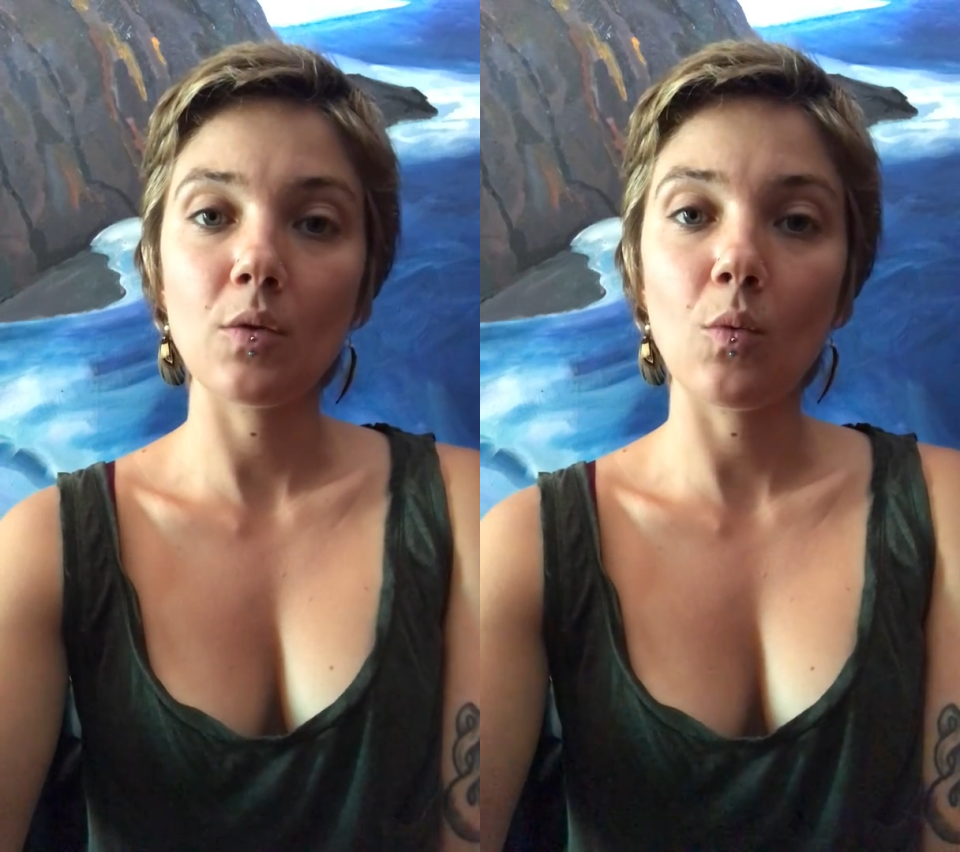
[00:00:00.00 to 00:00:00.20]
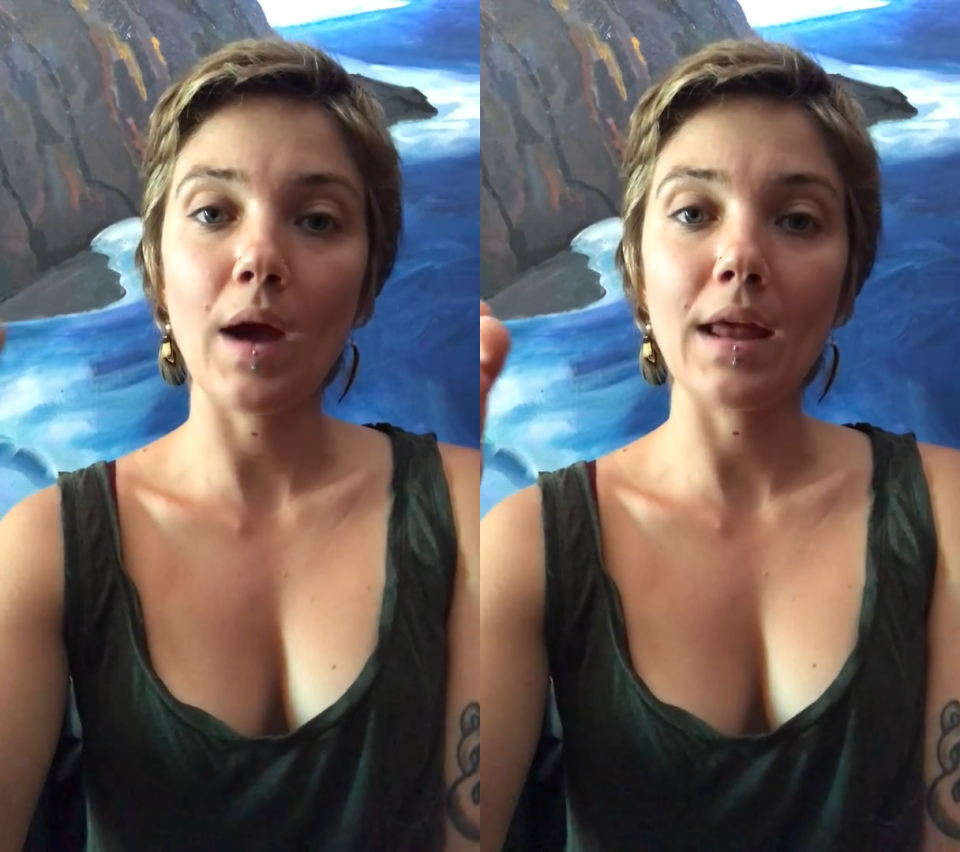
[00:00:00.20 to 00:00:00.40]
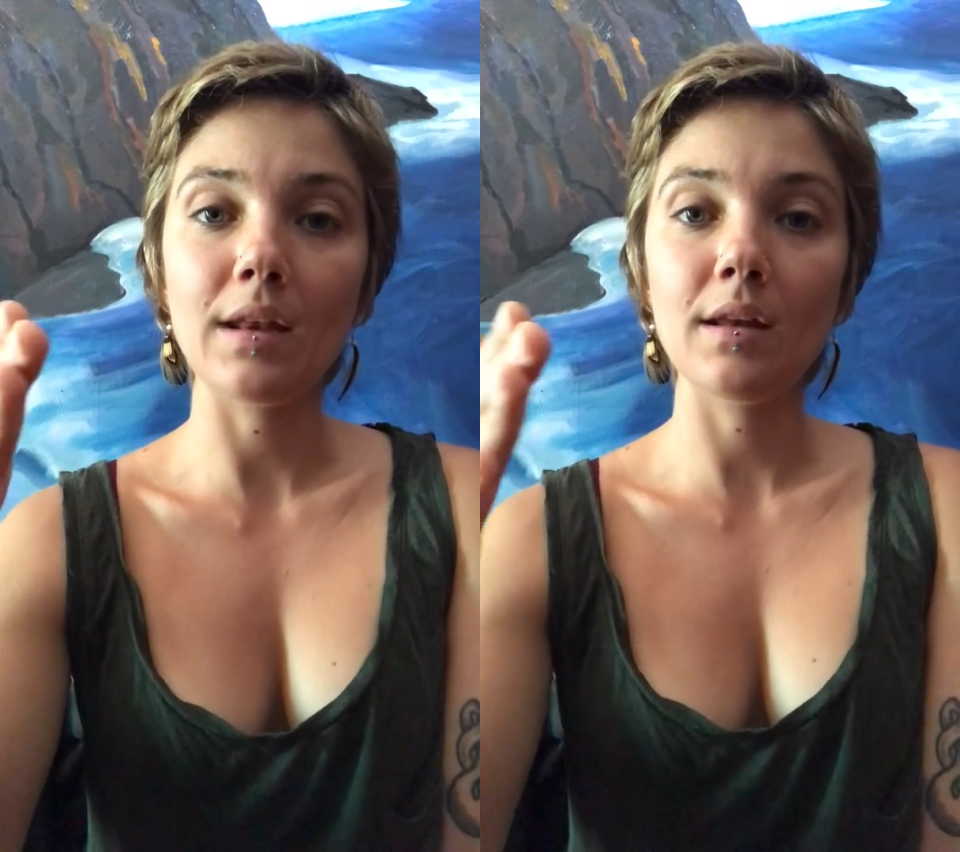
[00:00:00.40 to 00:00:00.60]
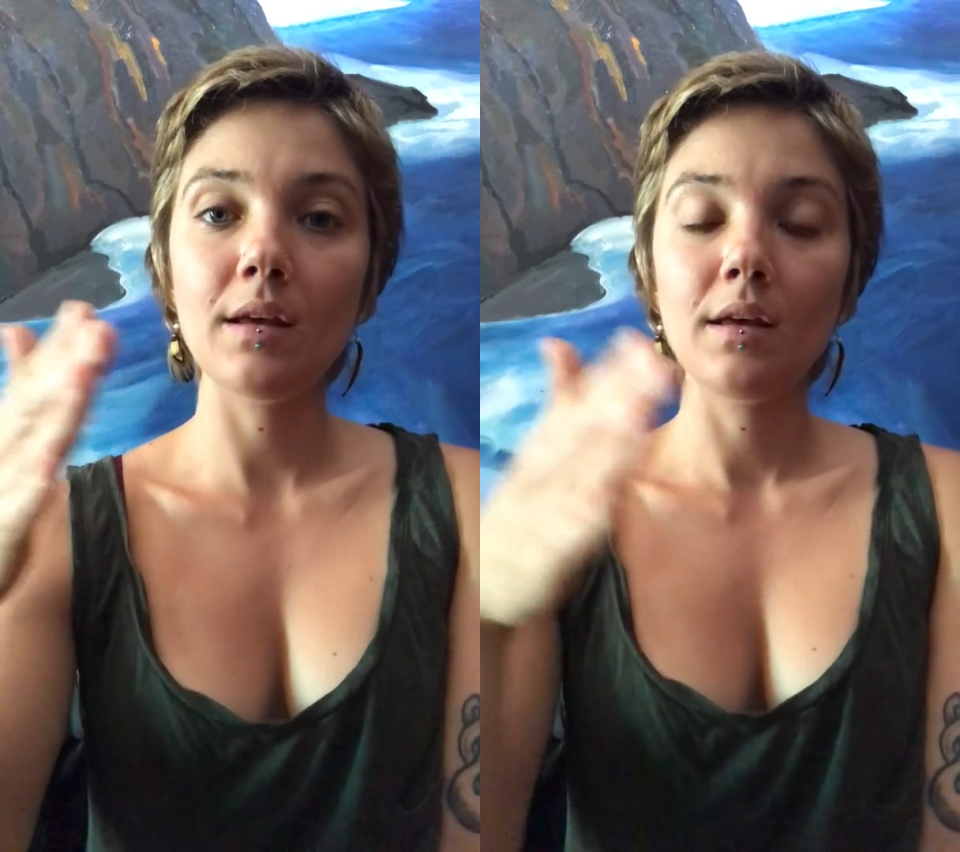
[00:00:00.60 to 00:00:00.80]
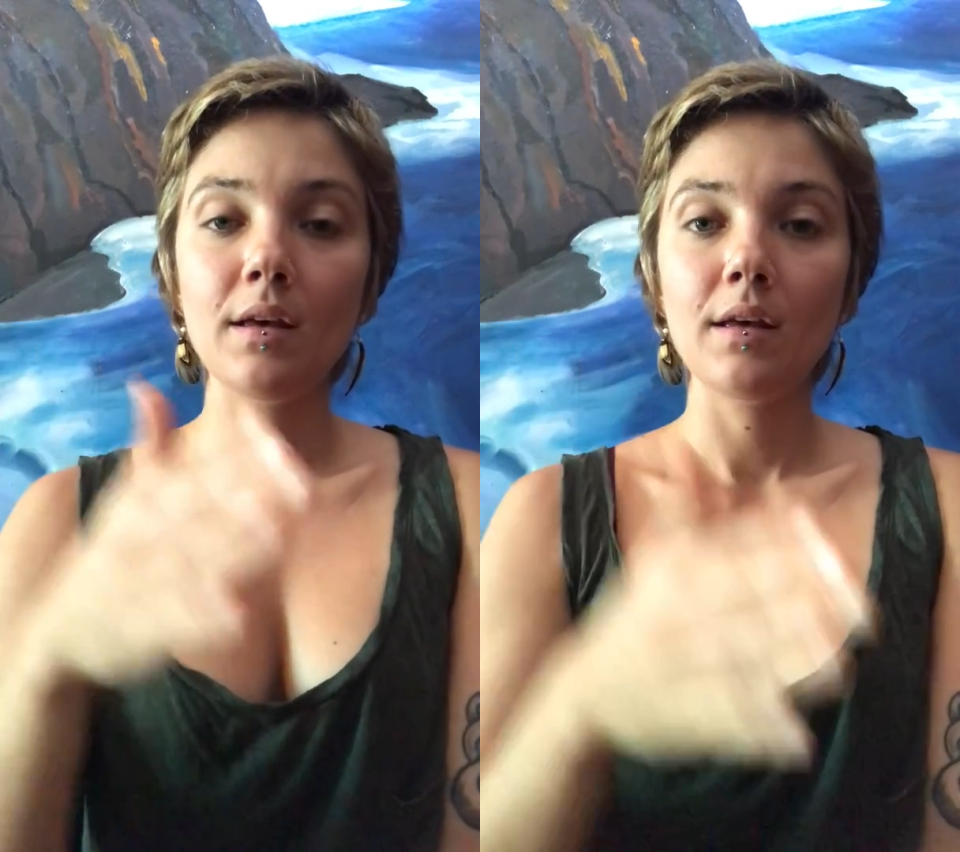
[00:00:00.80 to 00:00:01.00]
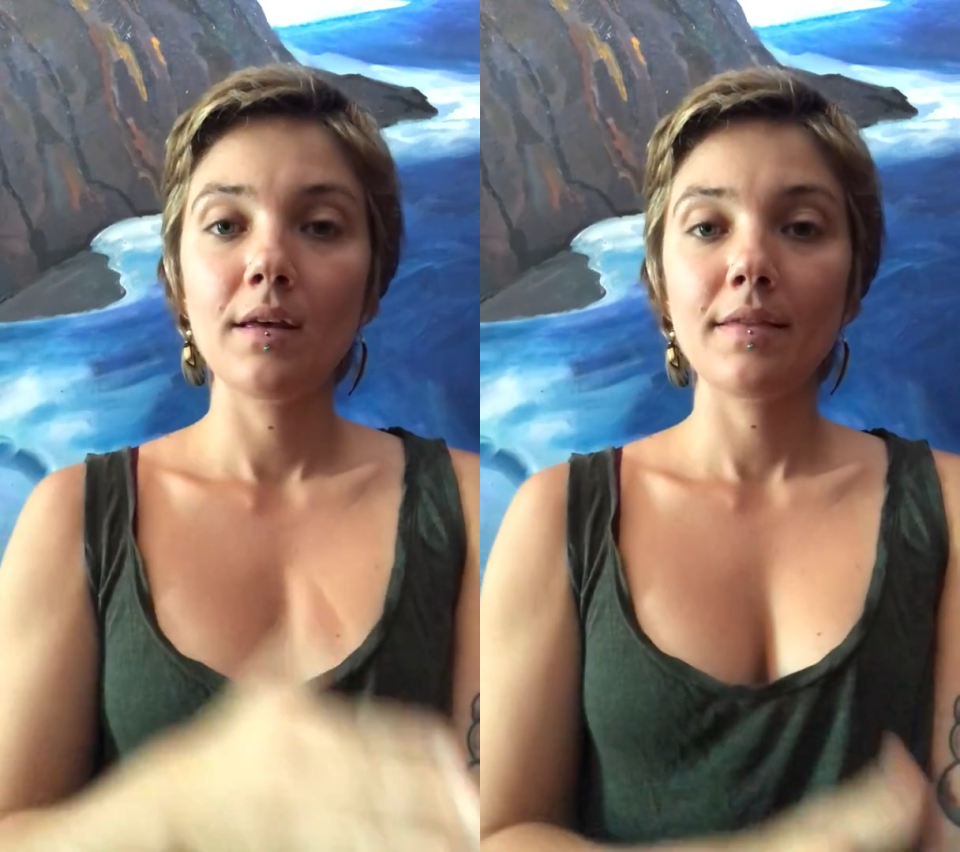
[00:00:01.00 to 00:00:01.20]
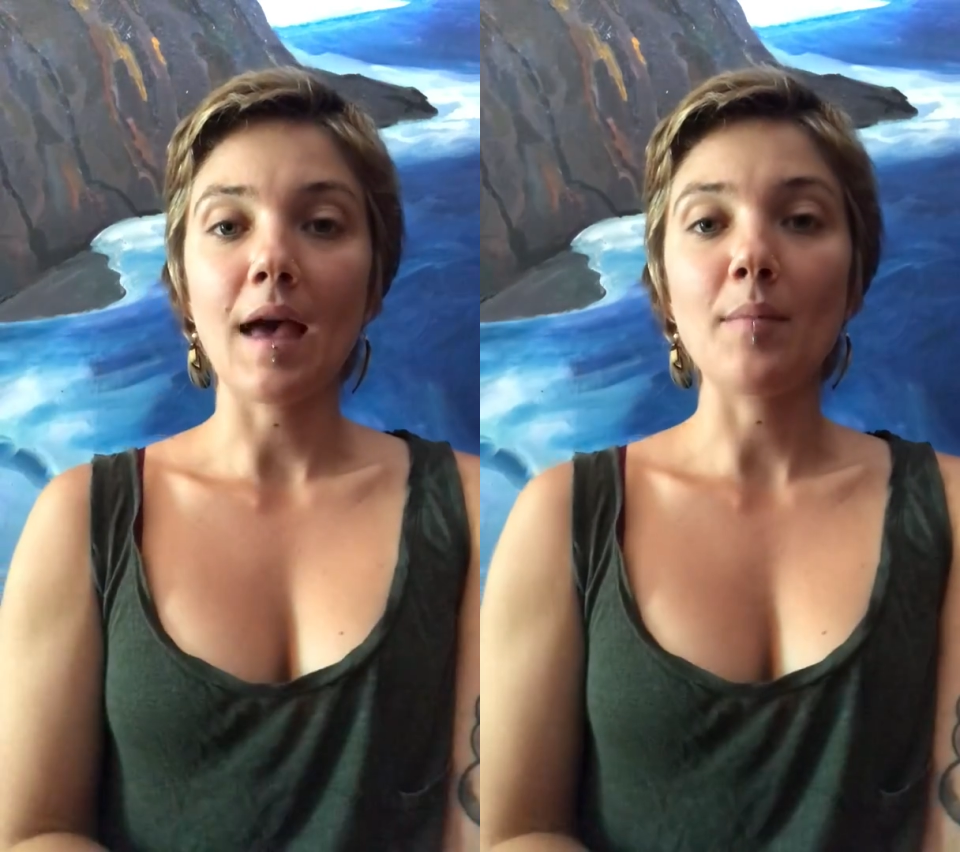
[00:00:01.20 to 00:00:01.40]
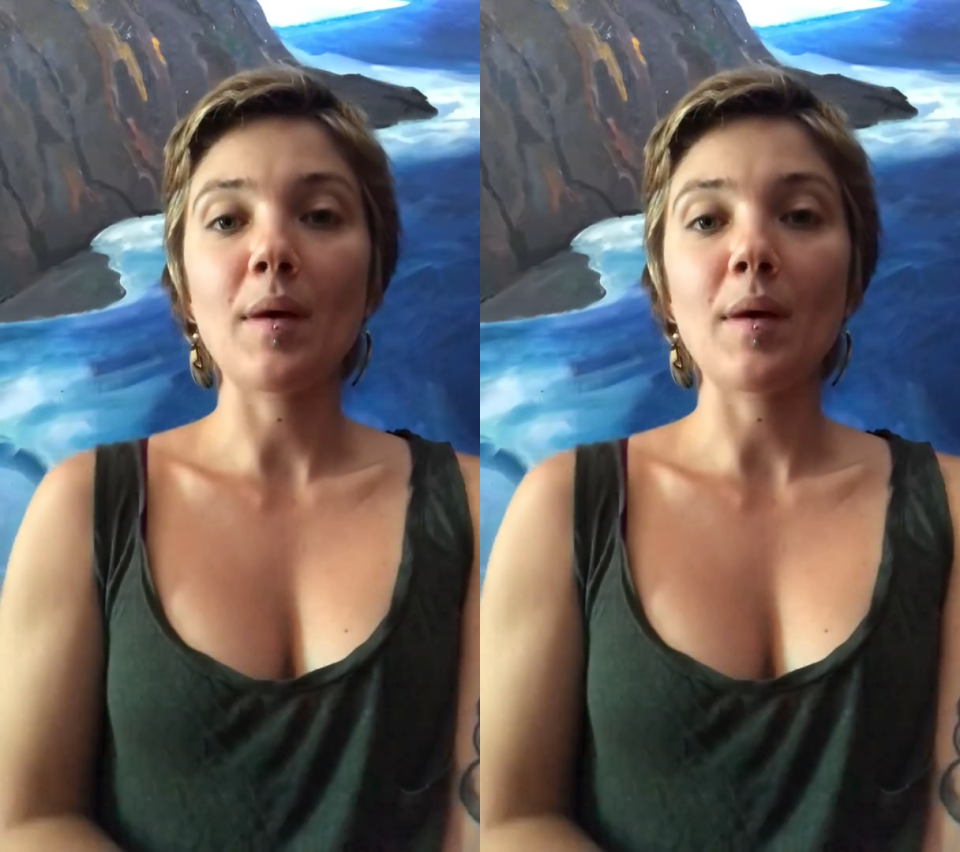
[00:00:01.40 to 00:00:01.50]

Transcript: when that